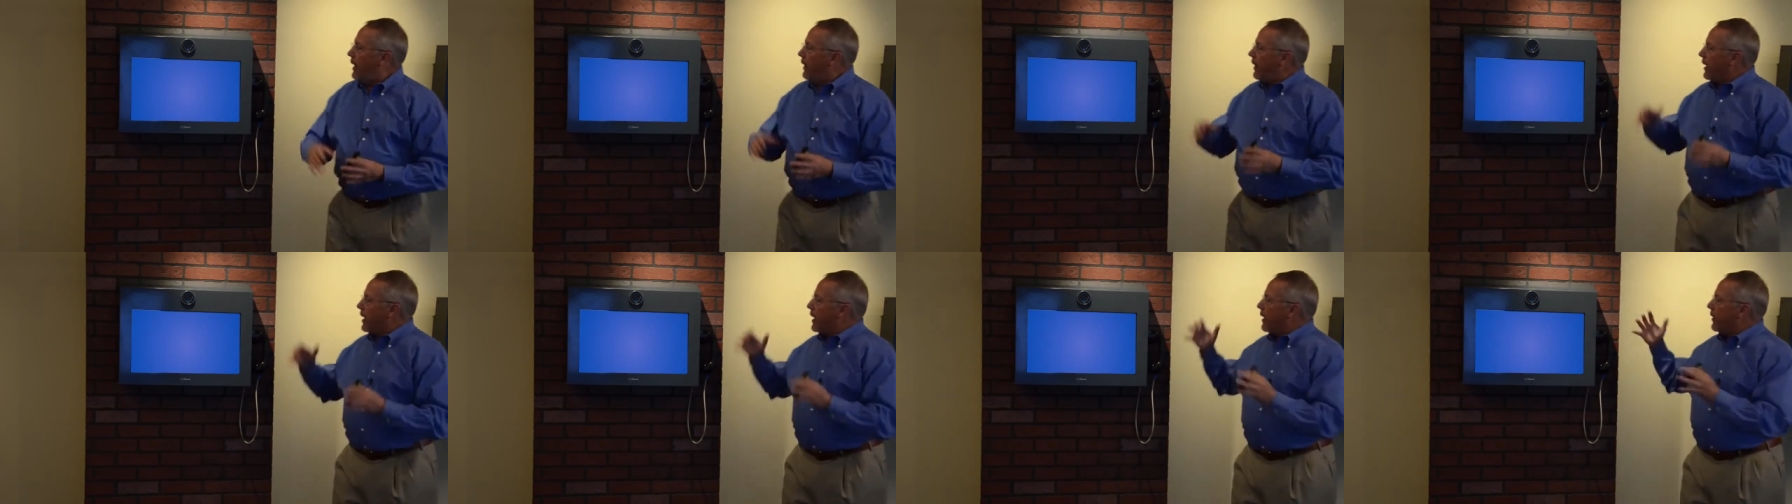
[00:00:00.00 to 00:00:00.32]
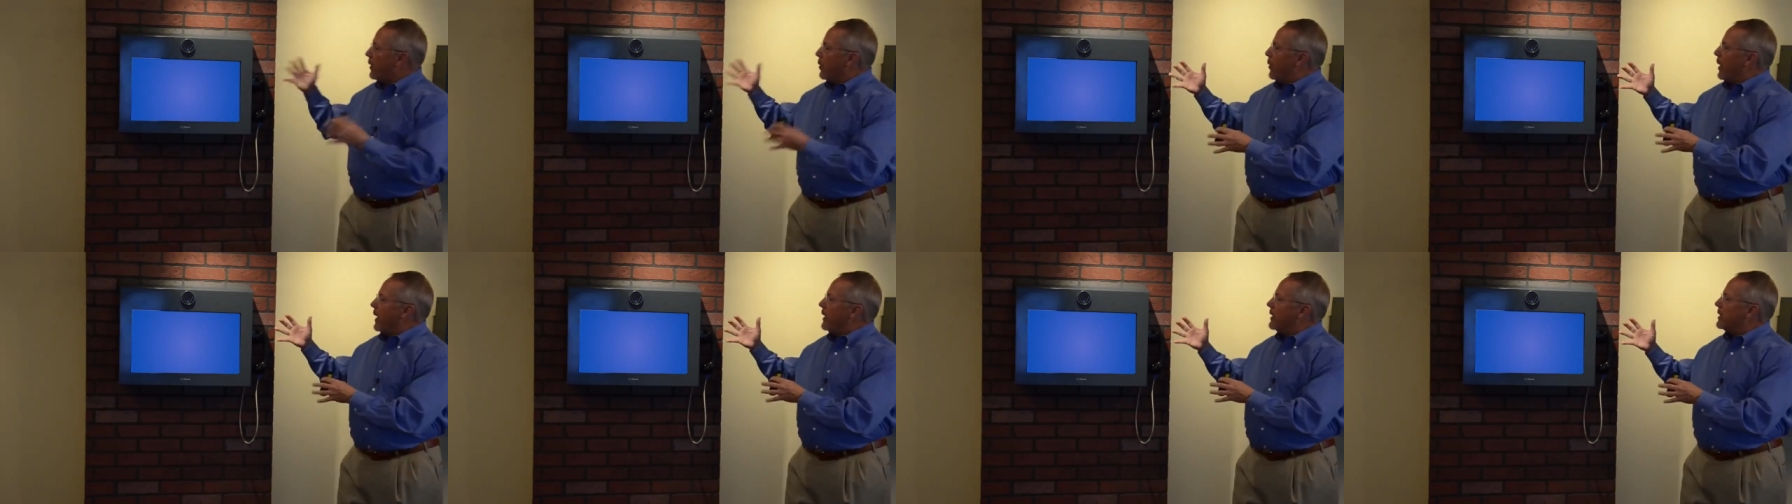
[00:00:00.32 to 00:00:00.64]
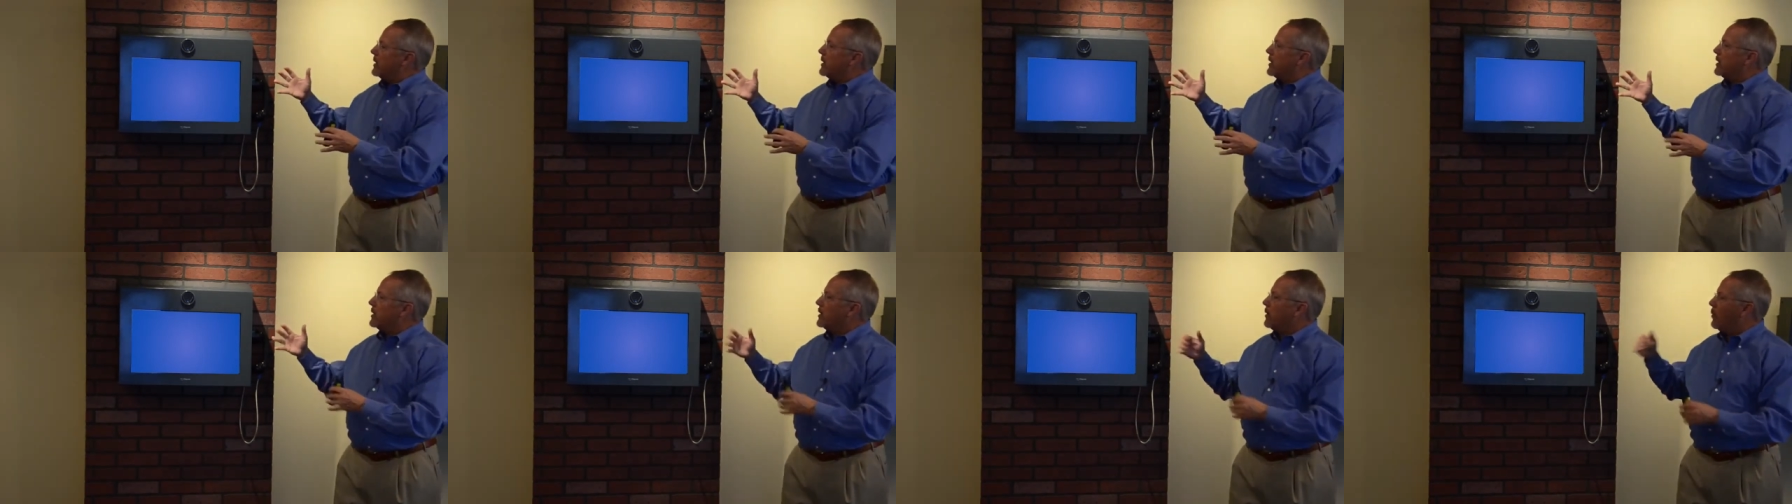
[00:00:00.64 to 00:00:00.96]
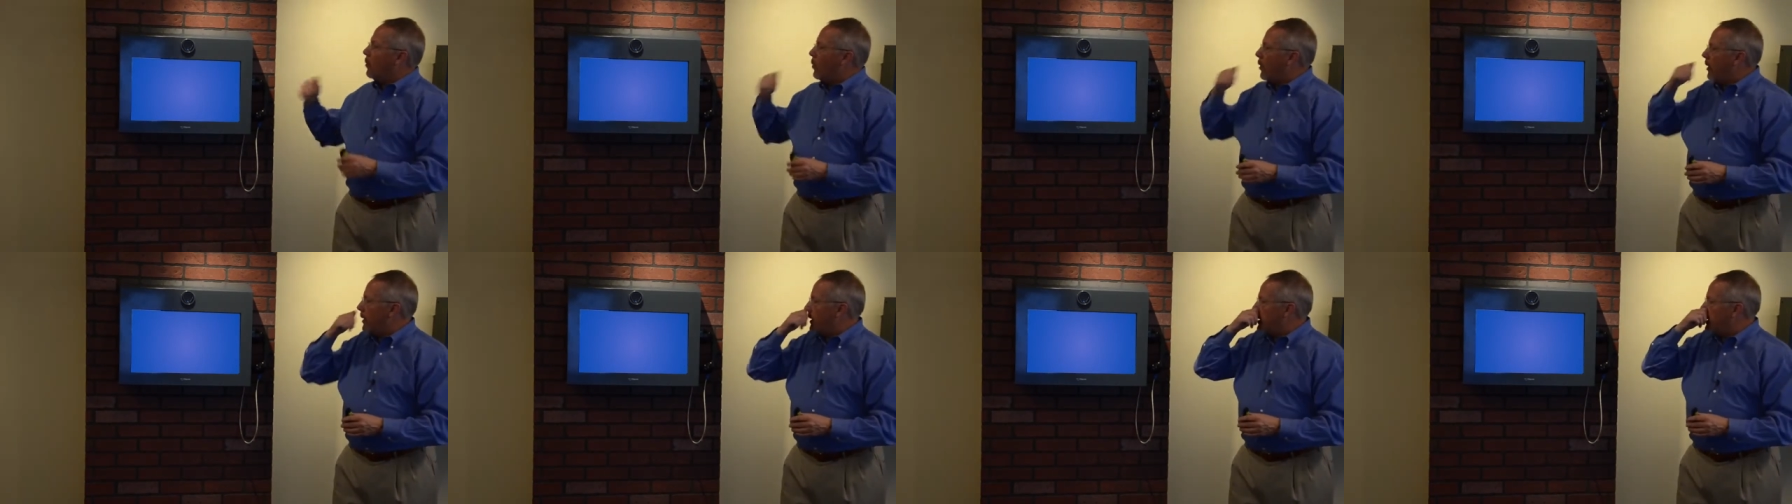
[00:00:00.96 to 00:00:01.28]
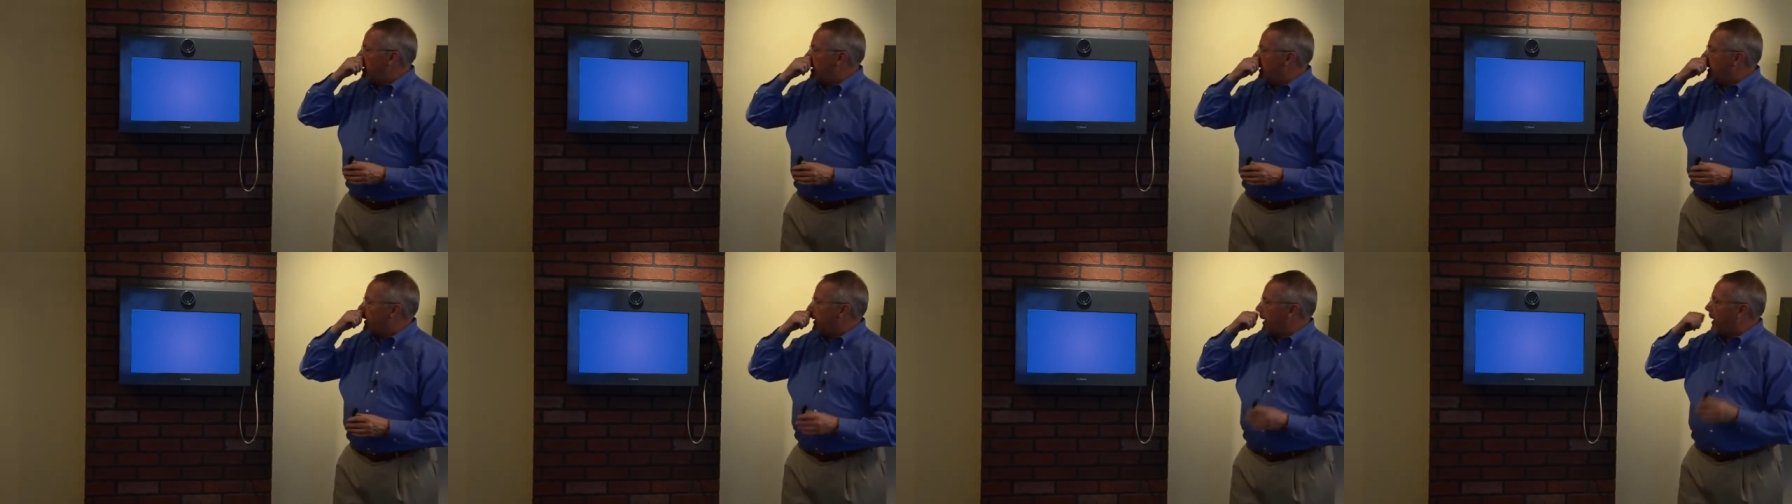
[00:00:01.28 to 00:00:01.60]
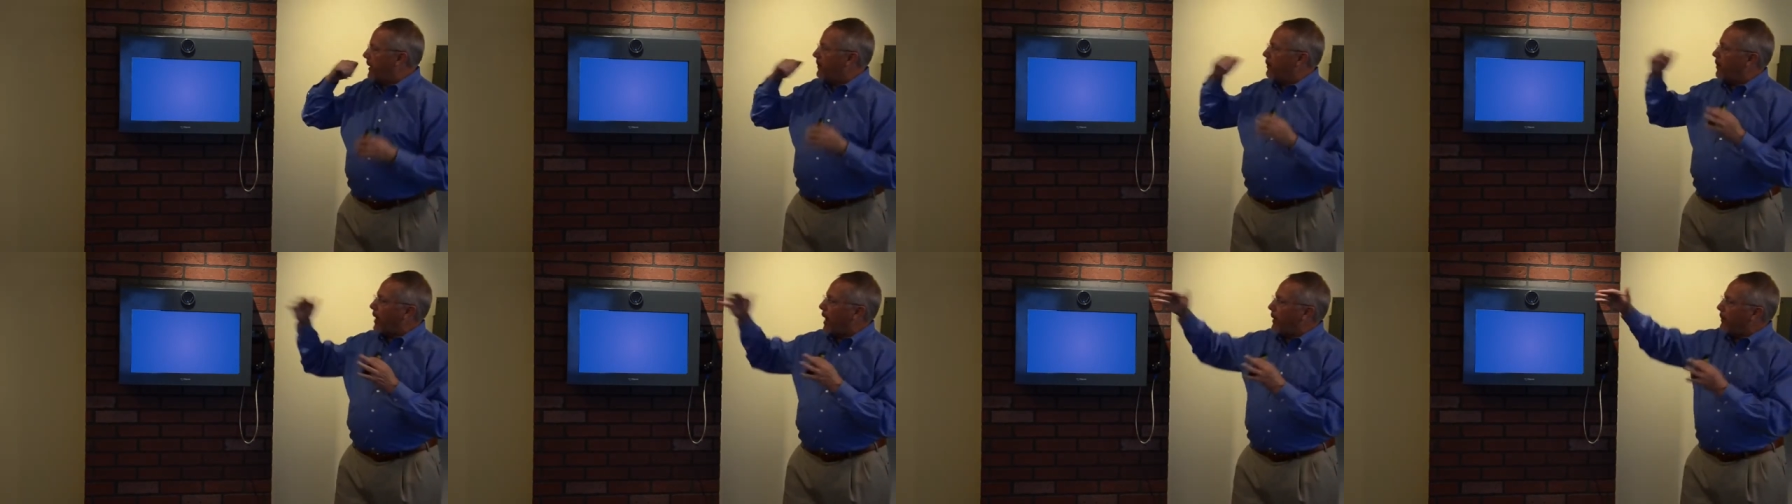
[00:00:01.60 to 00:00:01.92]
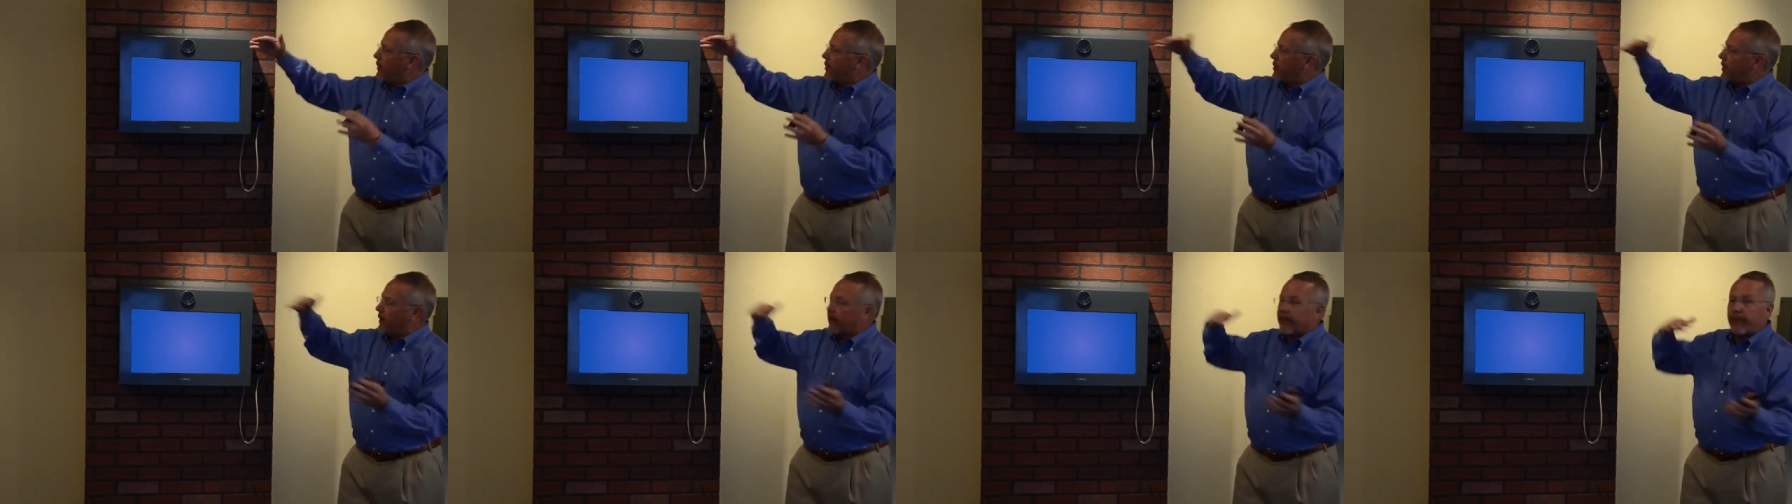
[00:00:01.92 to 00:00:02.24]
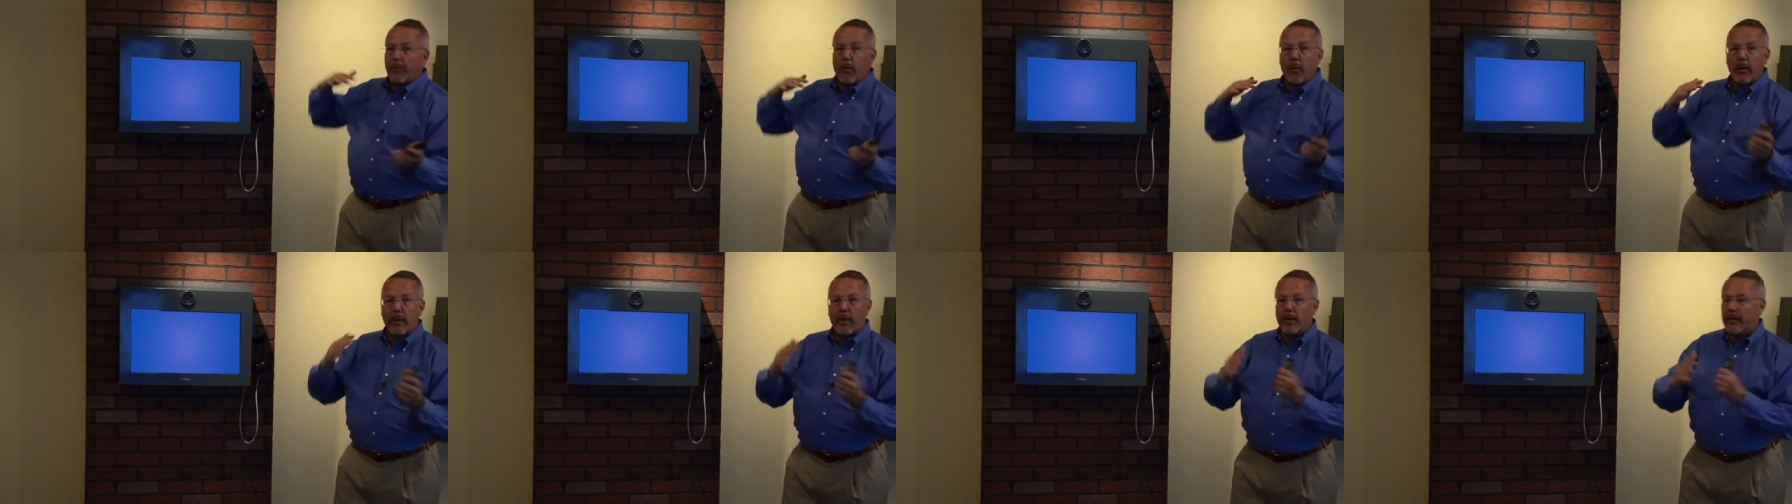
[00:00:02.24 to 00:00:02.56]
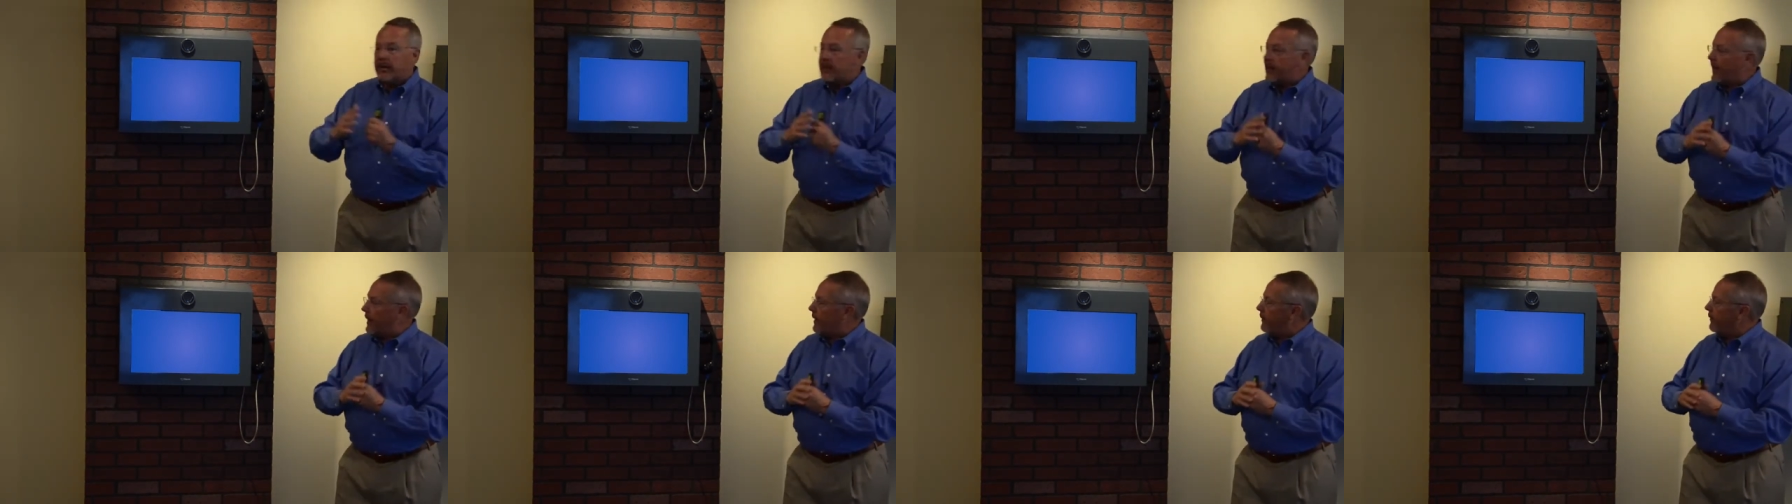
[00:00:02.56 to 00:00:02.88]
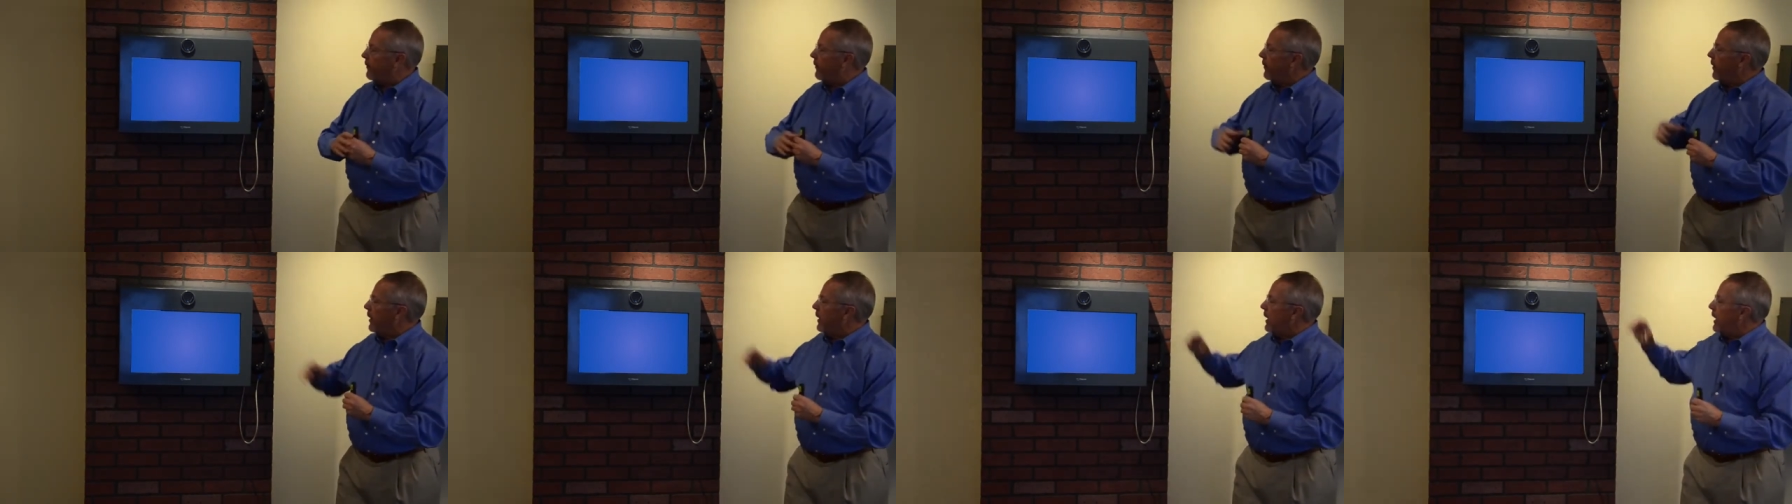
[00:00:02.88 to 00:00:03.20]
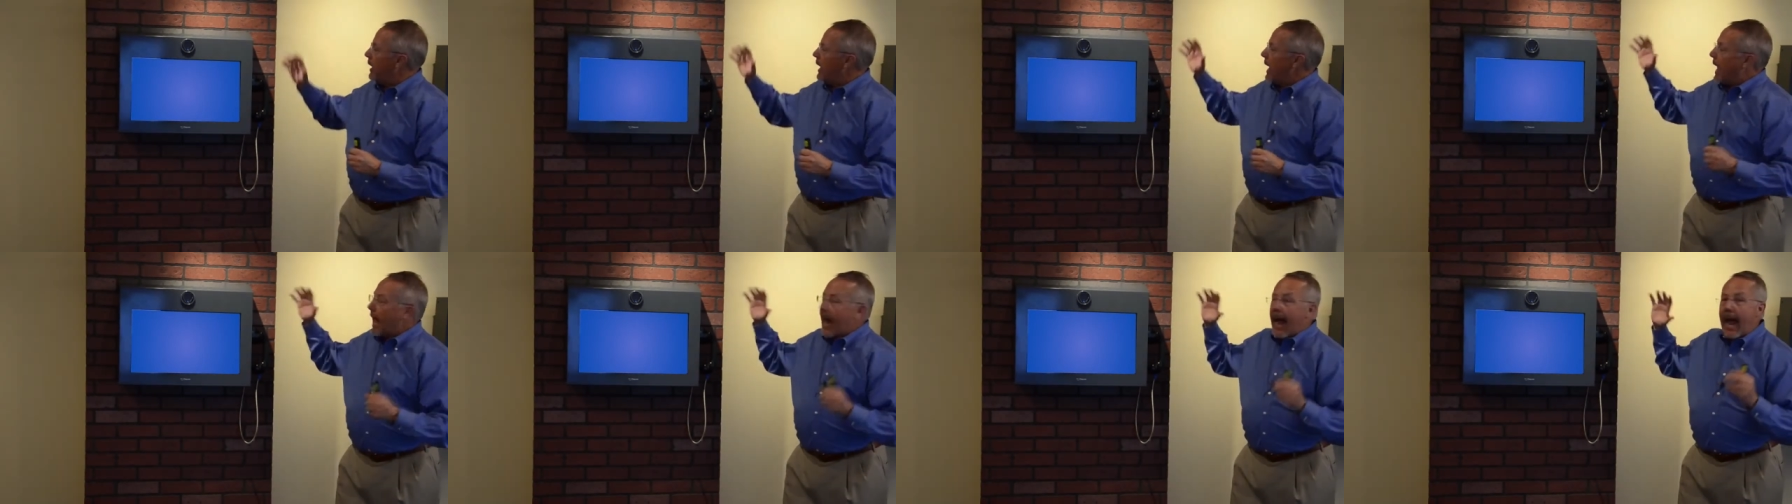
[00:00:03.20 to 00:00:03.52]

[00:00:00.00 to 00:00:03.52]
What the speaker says: The other way the system works is, and I probably should have pointed this out up front,